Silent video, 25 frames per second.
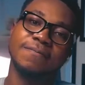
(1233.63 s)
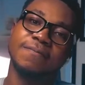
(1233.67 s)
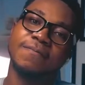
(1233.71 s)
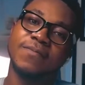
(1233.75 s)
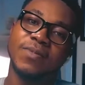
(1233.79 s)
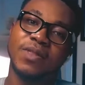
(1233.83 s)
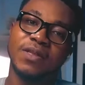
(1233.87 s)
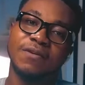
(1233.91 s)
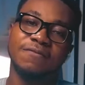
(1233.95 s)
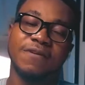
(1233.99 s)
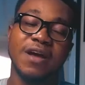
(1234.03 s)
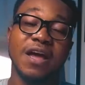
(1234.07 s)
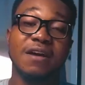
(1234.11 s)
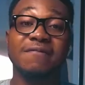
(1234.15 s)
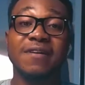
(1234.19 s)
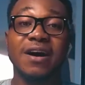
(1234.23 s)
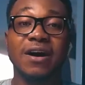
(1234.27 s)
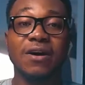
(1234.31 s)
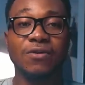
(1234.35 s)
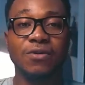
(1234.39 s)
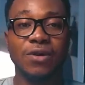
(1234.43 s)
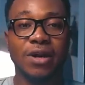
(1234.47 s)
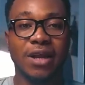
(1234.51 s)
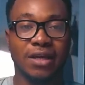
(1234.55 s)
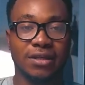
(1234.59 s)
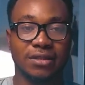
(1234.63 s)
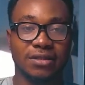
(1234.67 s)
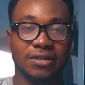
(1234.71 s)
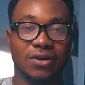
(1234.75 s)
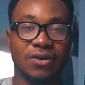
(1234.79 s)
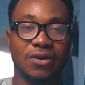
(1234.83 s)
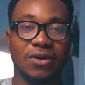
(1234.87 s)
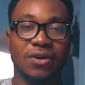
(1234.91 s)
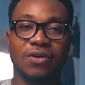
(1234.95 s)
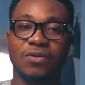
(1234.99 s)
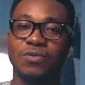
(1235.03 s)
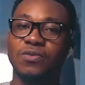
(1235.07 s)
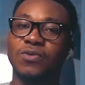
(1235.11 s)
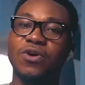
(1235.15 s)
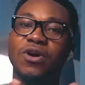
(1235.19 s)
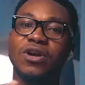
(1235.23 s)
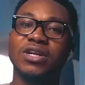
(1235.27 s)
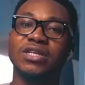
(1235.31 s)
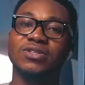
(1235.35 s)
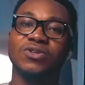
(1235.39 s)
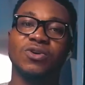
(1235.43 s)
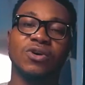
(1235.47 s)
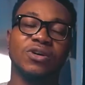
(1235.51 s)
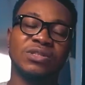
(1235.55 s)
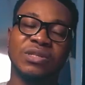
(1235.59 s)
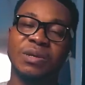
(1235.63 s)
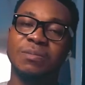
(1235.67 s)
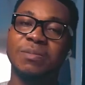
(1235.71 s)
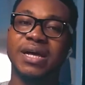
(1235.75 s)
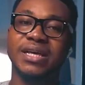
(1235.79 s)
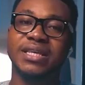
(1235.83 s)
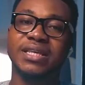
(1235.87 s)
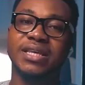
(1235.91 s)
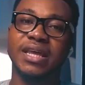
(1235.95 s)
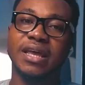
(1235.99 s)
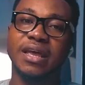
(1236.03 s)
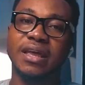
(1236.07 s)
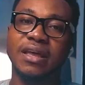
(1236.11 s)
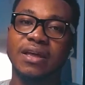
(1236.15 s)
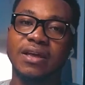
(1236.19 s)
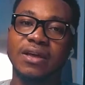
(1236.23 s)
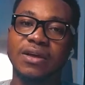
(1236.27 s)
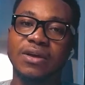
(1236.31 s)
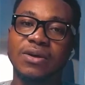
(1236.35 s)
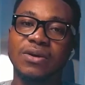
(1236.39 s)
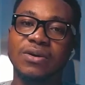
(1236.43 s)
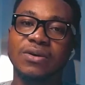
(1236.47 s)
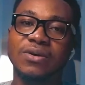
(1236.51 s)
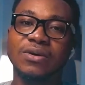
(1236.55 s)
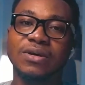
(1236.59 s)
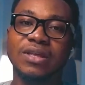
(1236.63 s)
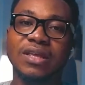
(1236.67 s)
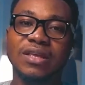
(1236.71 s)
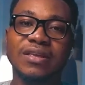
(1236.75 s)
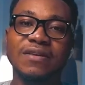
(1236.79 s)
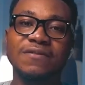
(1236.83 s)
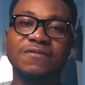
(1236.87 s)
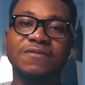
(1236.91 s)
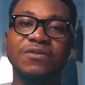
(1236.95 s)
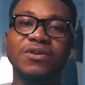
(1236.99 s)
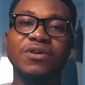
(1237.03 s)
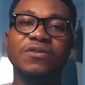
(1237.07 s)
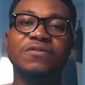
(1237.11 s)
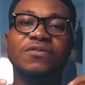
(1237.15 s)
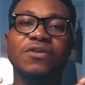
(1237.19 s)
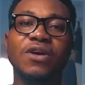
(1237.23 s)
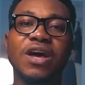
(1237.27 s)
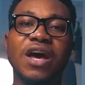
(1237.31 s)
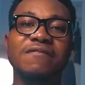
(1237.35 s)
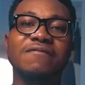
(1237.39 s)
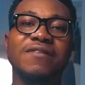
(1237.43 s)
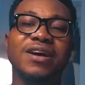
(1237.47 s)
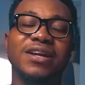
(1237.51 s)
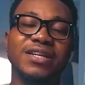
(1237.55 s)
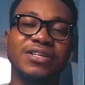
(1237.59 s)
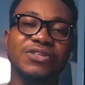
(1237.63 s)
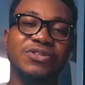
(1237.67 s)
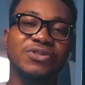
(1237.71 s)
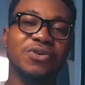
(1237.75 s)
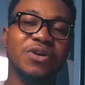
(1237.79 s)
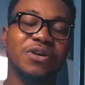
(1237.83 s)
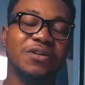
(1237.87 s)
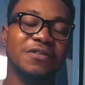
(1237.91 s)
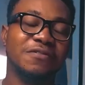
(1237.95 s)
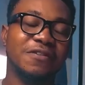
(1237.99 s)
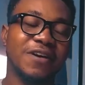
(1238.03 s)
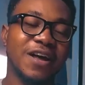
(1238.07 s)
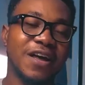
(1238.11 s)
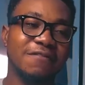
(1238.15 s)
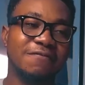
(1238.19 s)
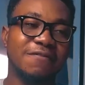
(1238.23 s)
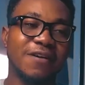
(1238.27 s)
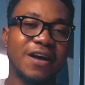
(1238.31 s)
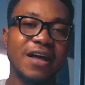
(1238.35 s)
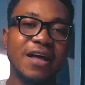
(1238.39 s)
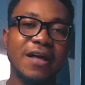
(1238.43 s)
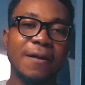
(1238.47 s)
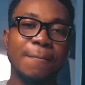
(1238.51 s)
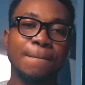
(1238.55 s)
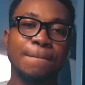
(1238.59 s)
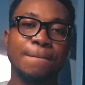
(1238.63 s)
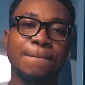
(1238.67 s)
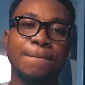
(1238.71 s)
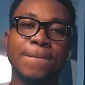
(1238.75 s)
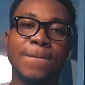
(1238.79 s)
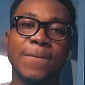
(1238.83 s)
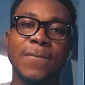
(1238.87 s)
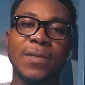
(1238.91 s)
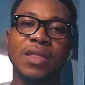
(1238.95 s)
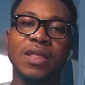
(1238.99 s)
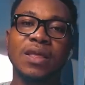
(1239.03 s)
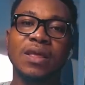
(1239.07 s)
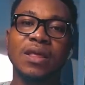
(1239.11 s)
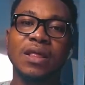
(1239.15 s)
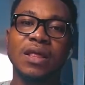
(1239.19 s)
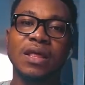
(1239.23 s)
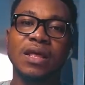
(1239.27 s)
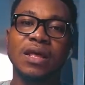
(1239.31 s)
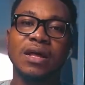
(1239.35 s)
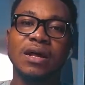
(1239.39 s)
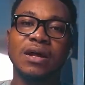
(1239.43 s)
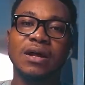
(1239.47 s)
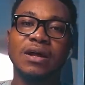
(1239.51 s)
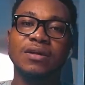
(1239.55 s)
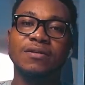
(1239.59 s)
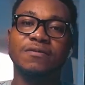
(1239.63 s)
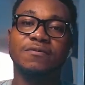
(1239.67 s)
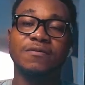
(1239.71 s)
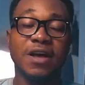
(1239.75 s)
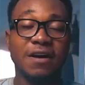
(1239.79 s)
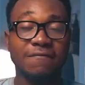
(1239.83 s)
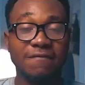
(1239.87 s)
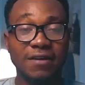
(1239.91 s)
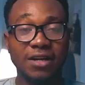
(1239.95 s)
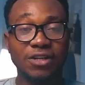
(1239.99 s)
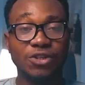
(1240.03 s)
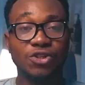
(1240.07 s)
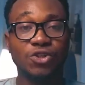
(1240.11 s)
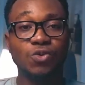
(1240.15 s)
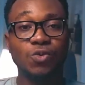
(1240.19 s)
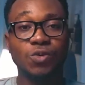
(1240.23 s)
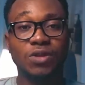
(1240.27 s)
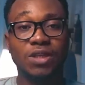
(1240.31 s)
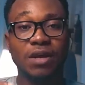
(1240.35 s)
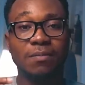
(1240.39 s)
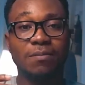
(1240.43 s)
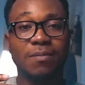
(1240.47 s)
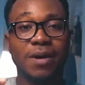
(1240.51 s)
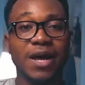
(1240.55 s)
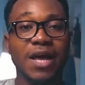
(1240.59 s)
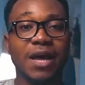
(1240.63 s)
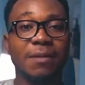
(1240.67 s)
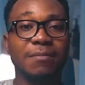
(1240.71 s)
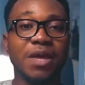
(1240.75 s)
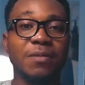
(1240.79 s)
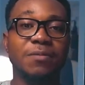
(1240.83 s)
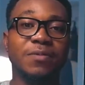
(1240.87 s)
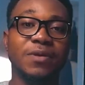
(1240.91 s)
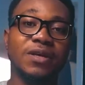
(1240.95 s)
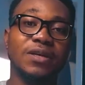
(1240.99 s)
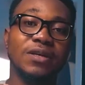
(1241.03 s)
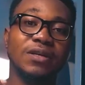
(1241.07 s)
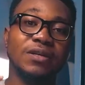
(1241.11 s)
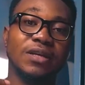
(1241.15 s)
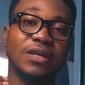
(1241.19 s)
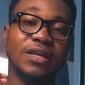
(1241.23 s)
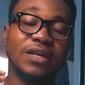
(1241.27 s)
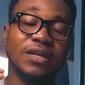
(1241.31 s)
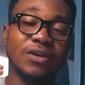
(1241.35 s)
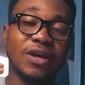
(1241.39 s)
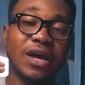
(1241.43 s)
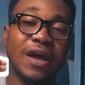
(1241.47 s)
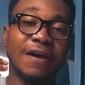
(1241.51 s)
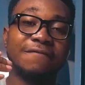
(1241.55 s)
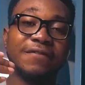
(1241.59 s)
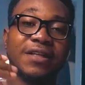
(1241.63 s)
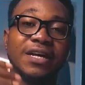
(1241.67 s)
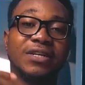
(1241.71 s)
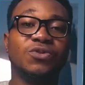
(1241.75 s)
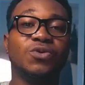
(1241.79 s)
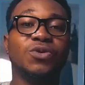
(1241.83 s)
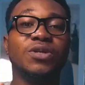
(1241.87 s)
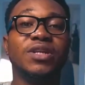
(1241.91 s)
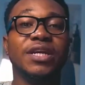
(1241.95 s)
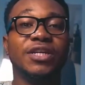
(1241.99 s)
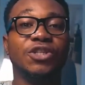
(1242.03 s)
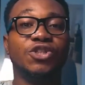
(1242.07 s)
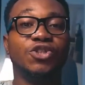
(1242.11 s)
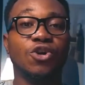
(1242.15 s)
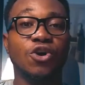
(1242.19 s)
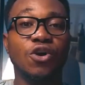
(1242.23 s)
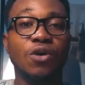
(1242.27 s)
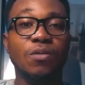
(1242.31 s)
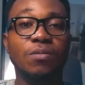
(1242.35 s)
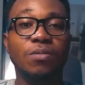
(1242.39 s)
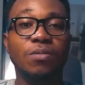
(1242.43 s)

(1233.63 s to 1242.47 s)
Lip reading: Fiverr owners, or we call it customer care. Okay, if you have an issue on Fiverr, if you have an issue with a buyer, maybe after doing a job,